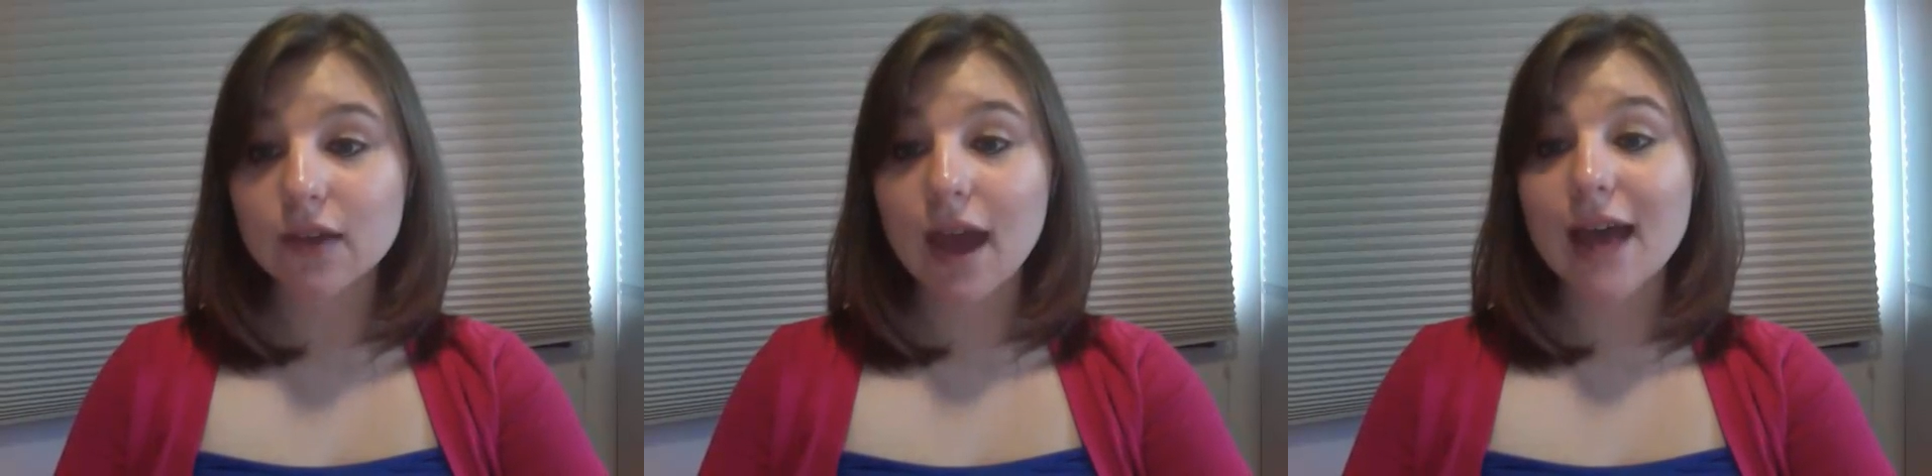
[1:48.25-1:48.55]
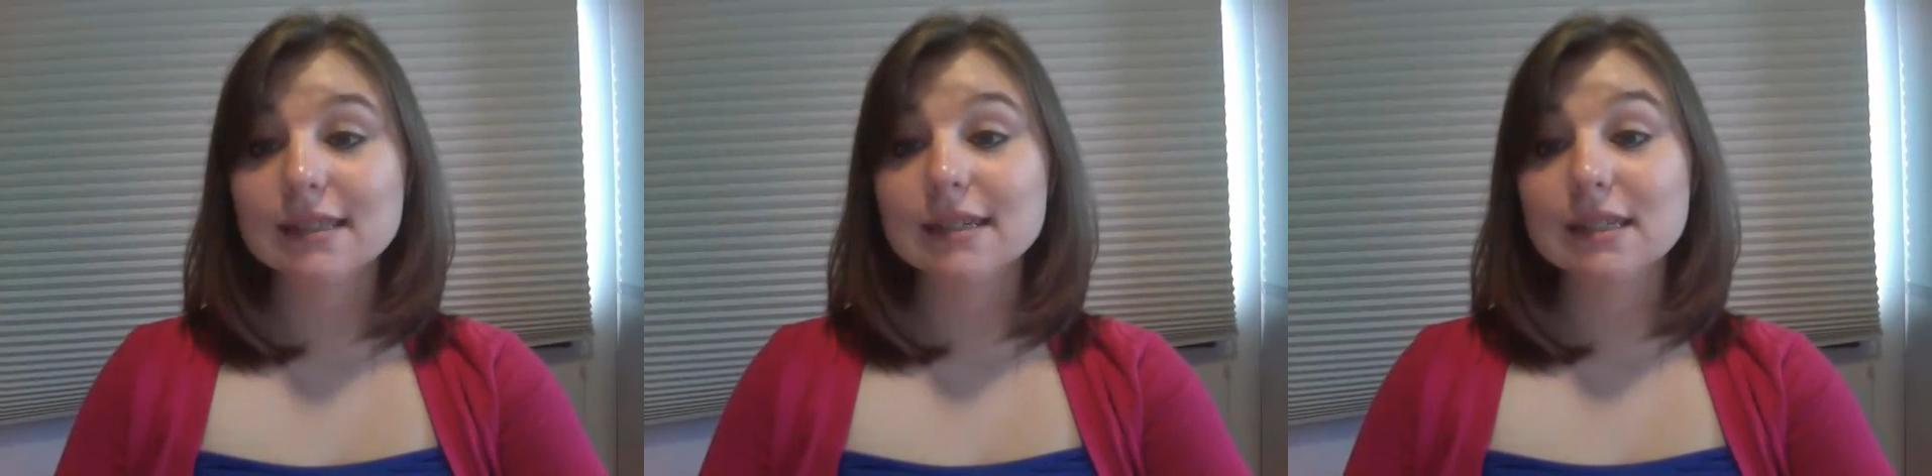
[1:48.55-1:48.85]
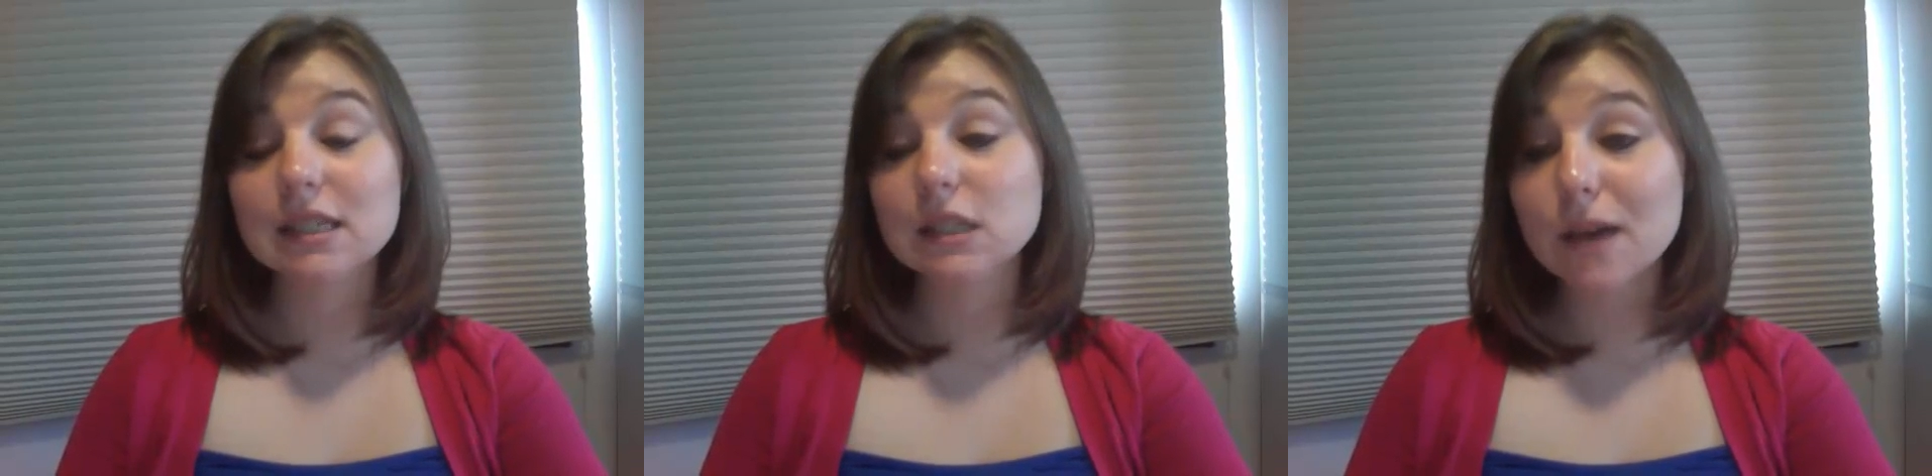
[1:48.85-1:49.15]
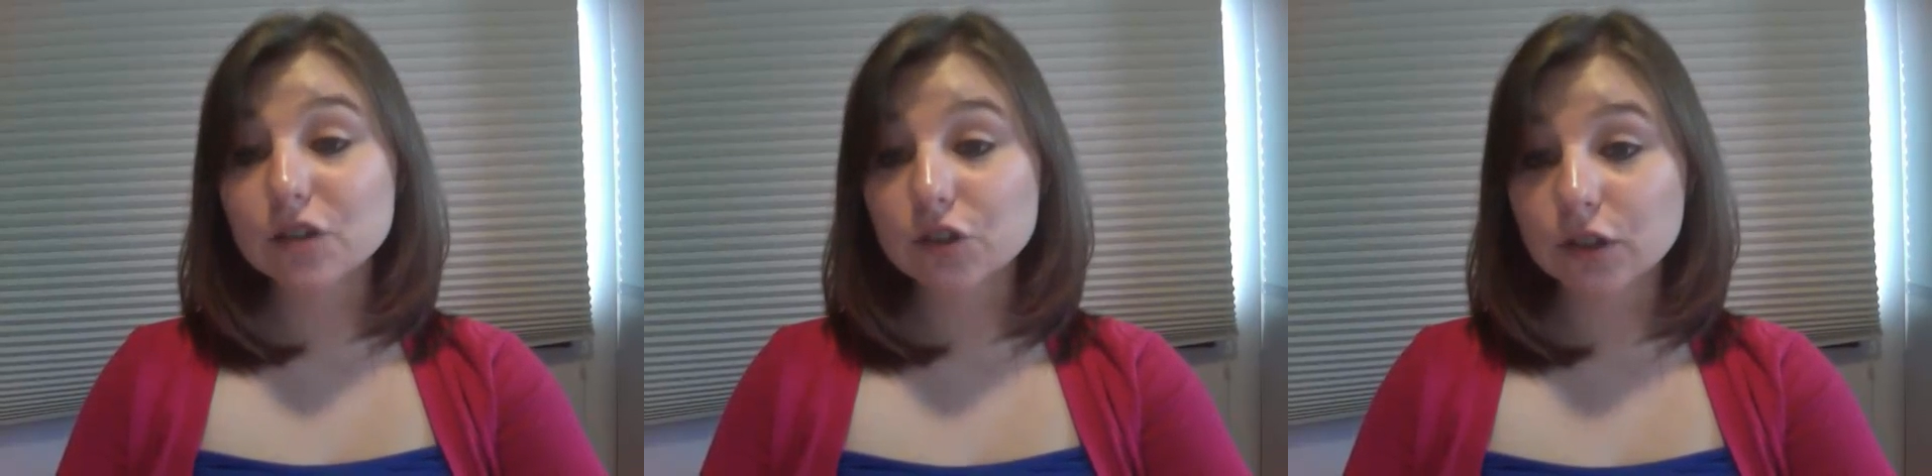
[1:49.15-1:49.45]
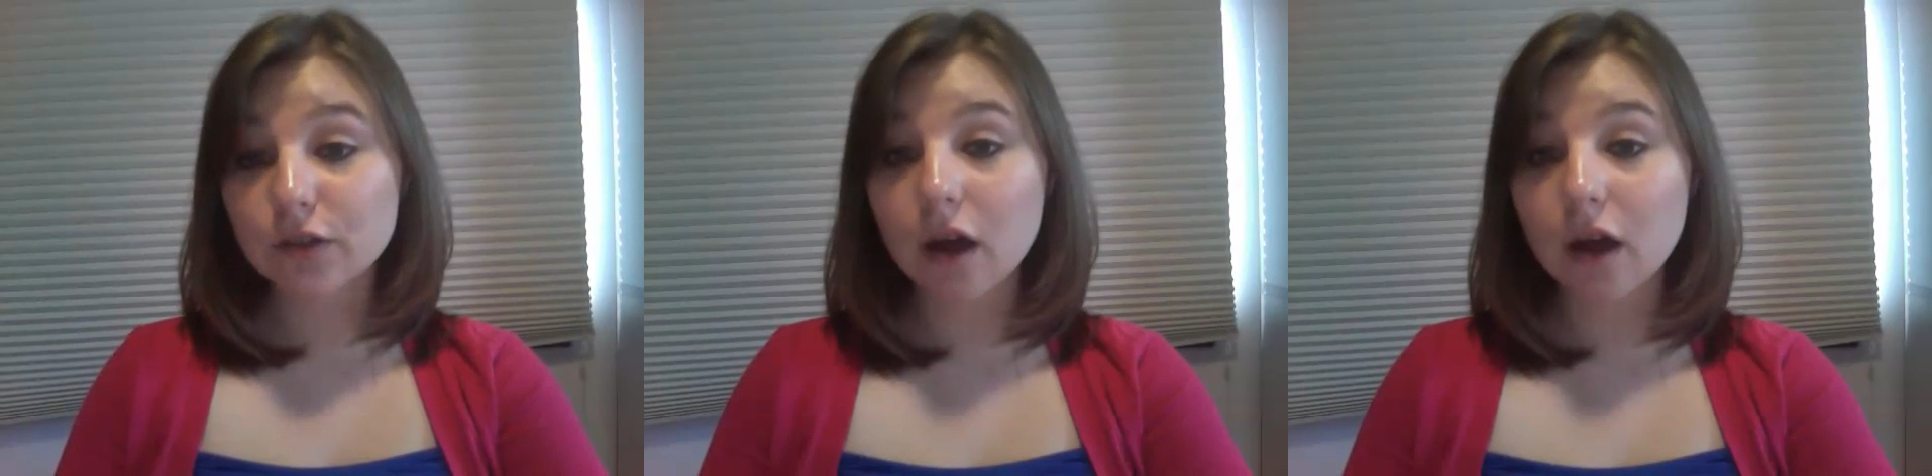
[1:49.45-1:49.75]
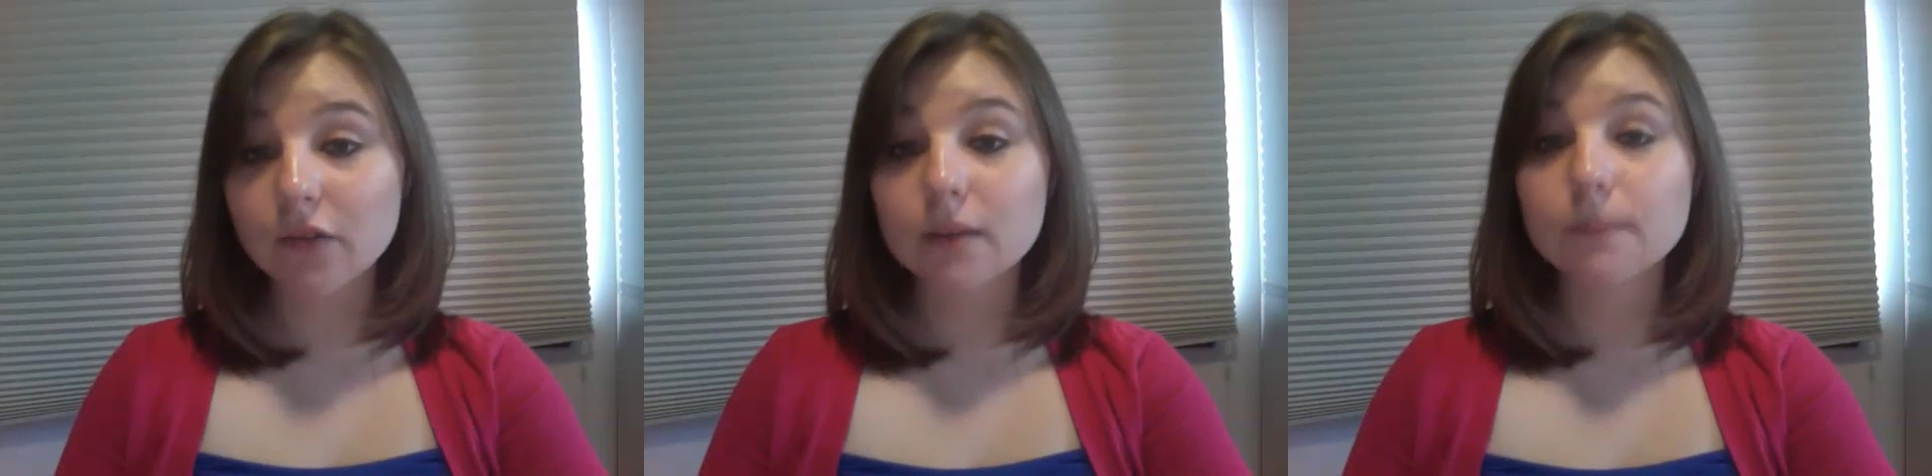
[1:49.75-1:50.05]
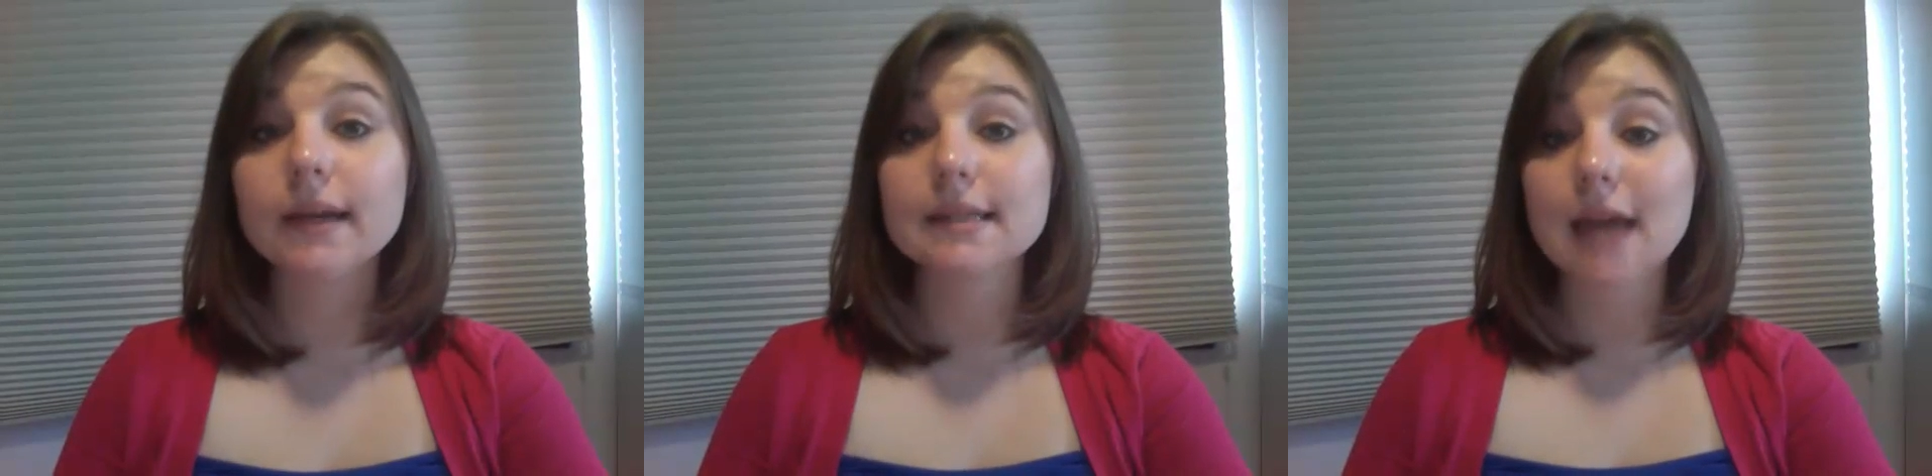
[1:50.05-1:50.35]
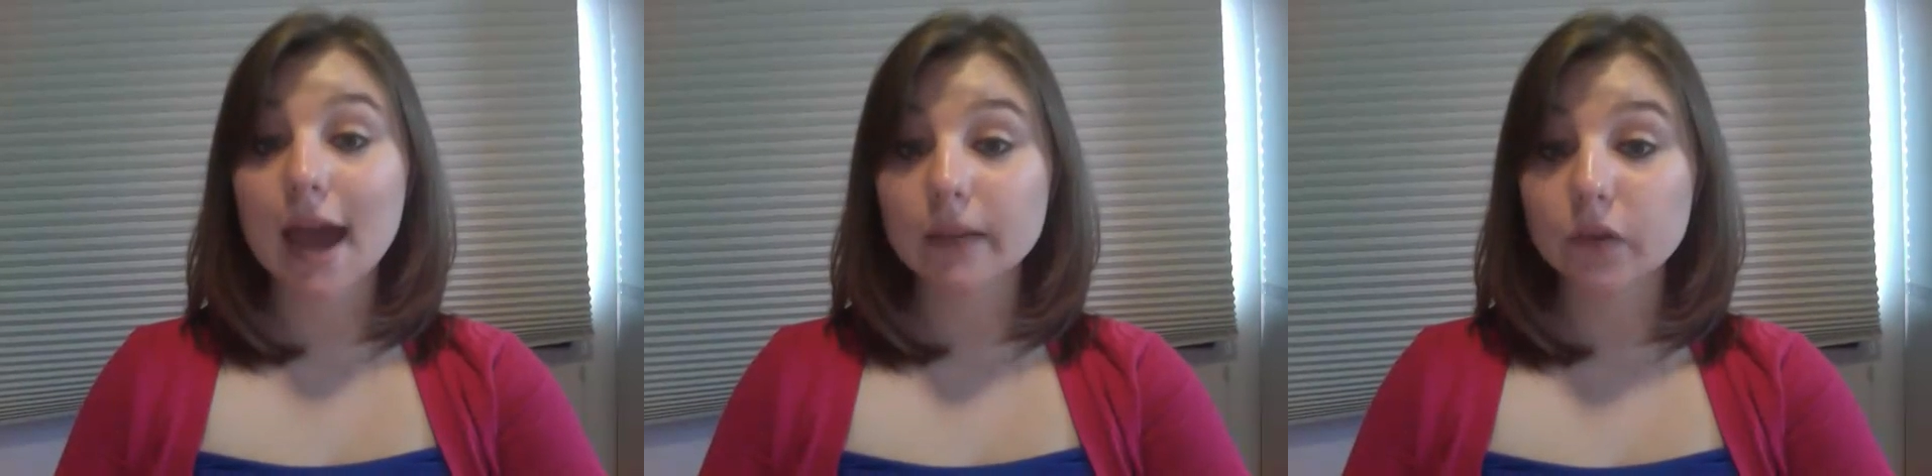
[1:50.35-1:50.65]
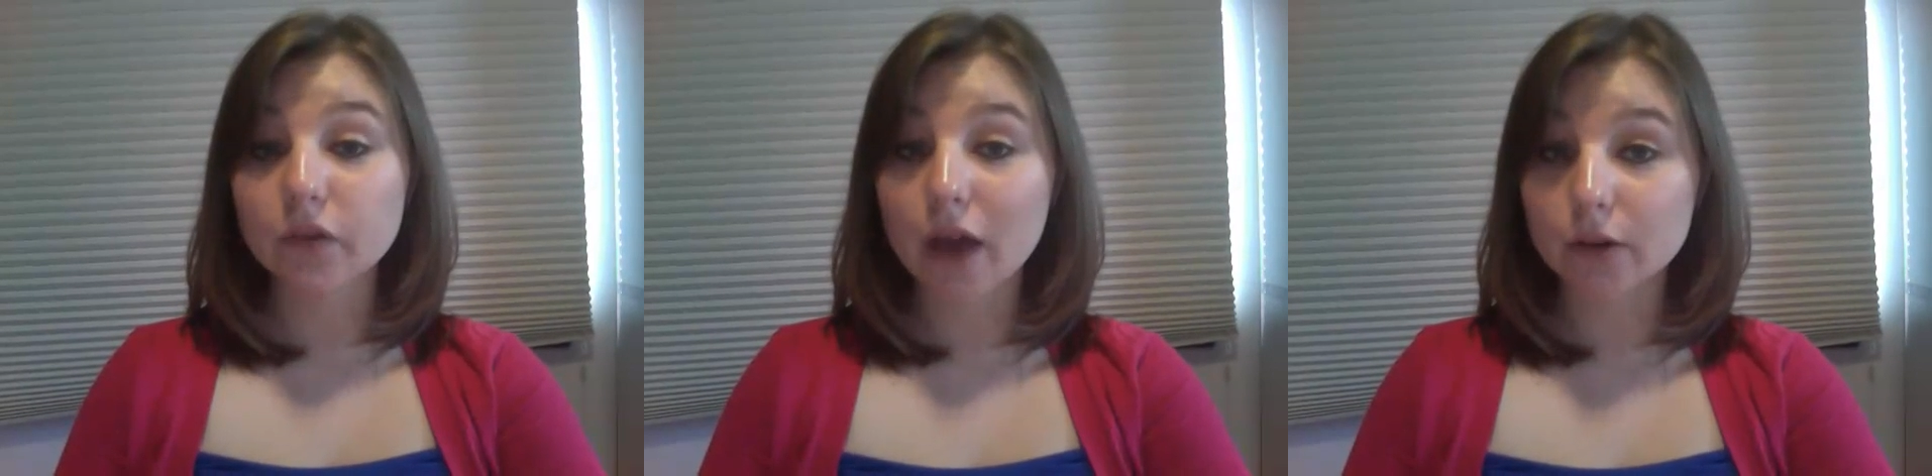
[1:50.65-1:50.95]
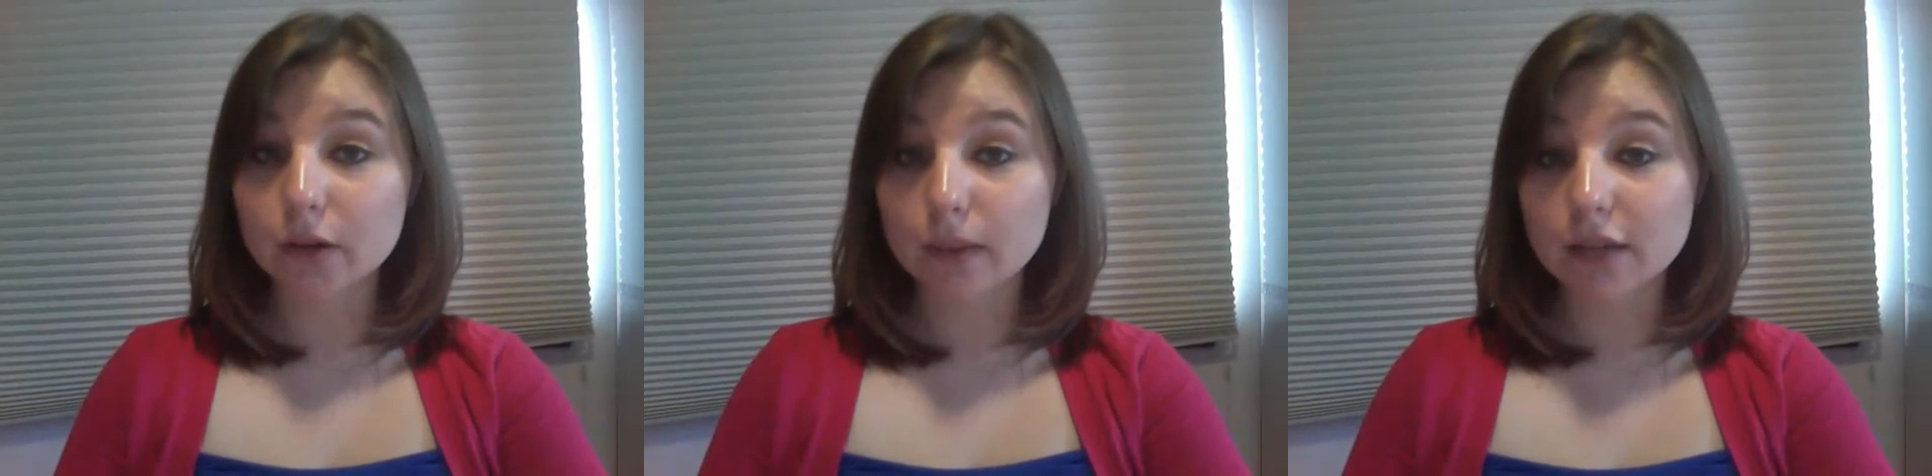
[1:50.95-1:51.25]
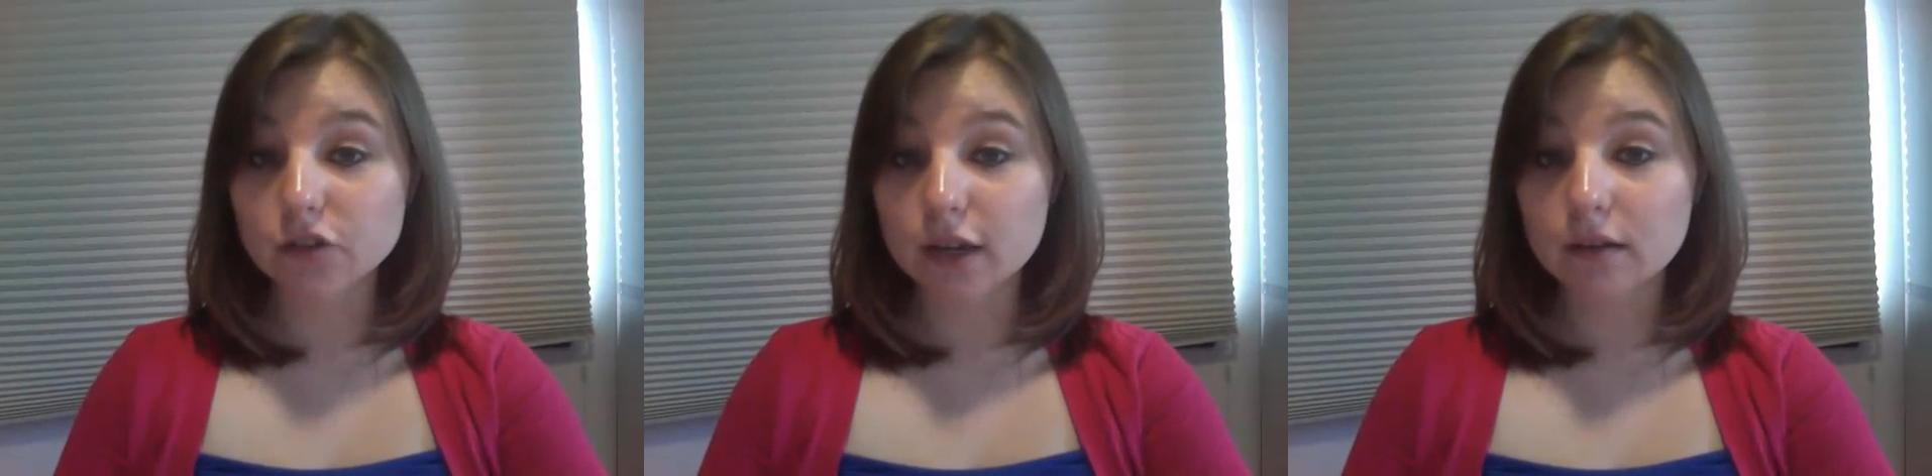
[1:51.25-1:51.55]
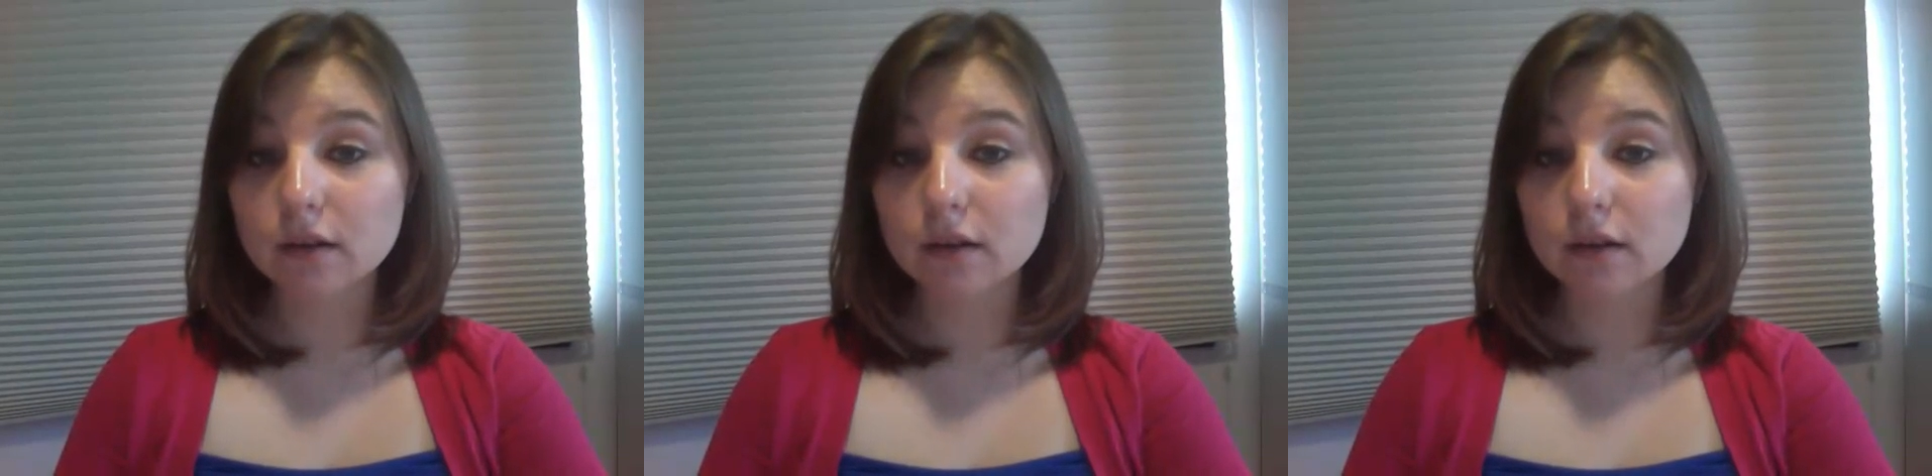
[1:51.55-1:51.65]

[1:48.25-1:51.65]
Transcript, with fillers: as it is especially relevant because I can be rather impatient.